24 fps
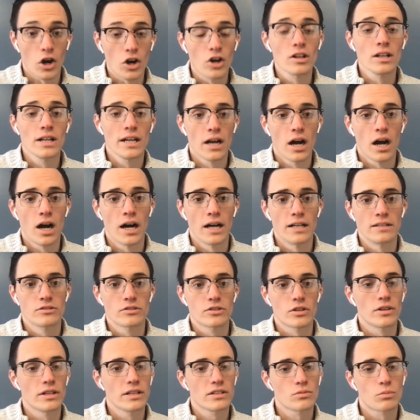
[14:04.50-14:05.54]
early on.
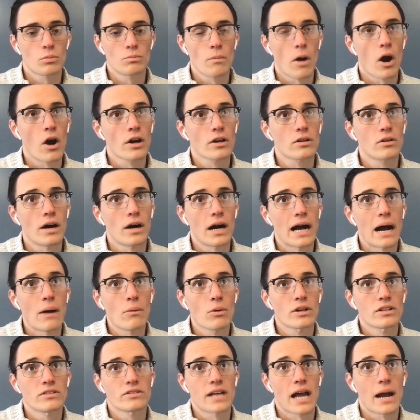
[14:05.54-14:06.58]
So this article, I
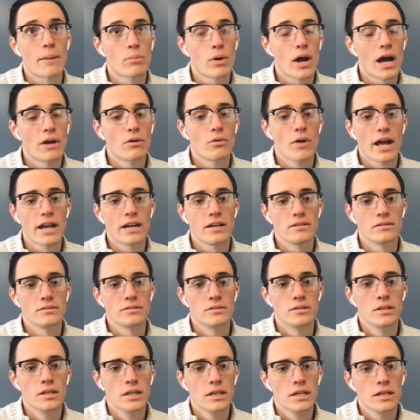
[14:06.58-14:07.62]
want to say I probably read it
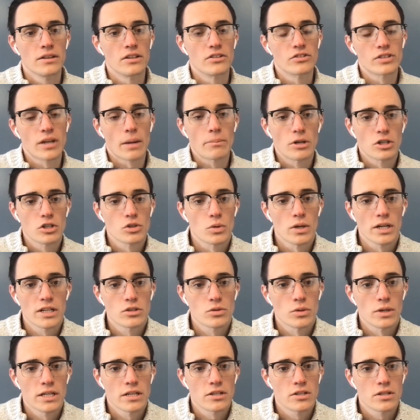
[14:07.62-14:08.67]
in the summer of
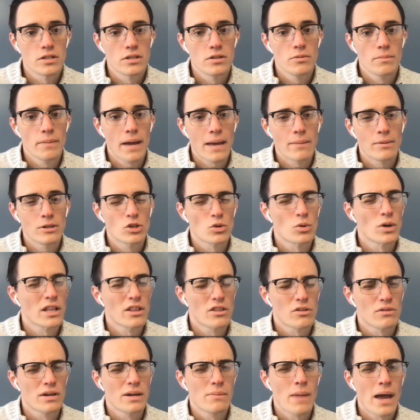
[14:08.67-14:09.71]
2022, maybe
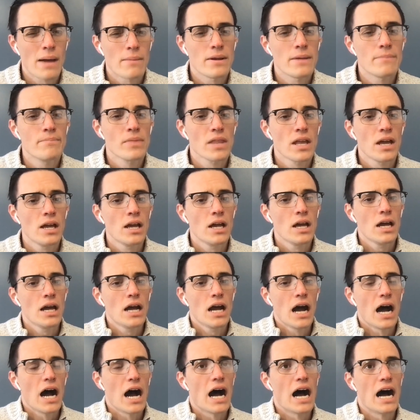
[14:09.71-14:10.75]
23, maybe,
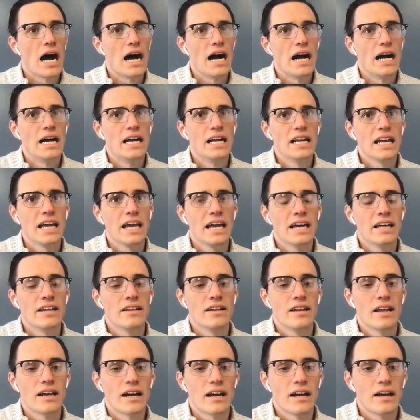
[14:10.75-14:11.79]

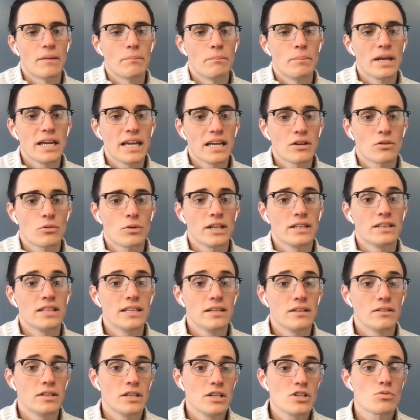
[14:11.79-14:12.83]
and began to read.
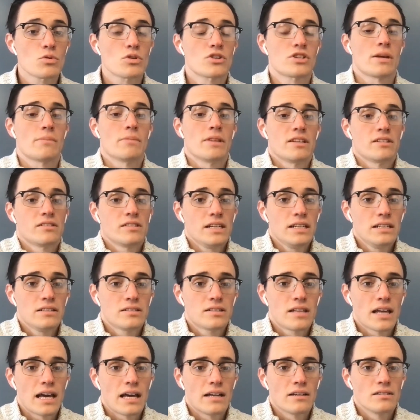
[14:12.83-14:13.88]
These were some of the seeds
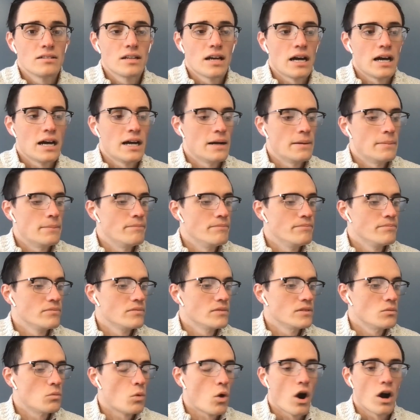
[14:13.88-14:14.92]
that
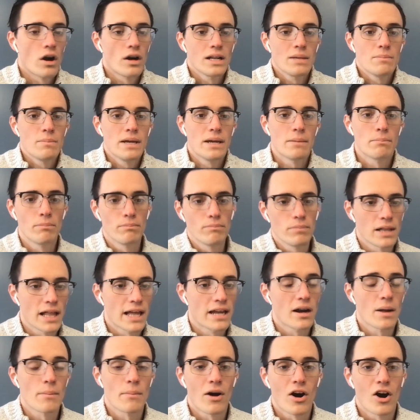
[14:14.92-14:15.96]
were already being
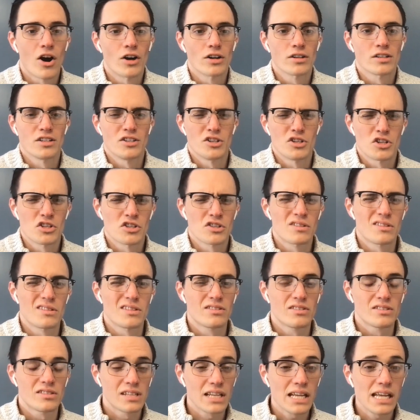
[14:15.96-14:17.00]
planted on my heart, to just
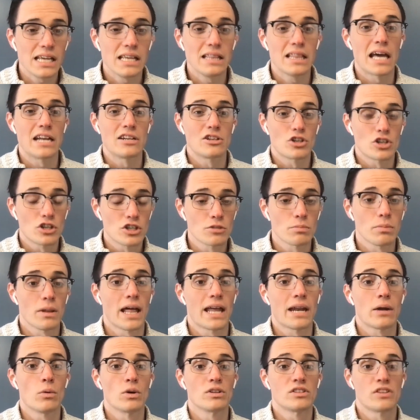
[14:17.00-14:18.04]
see that church
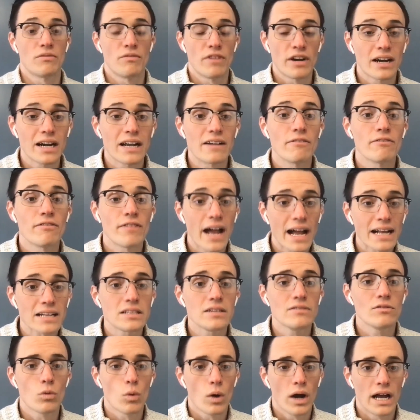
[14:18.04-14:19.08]
planting was a very
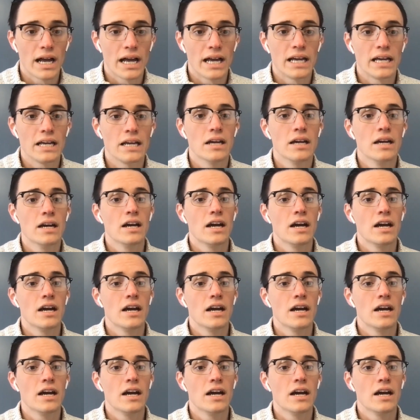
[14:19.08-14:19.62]
effective way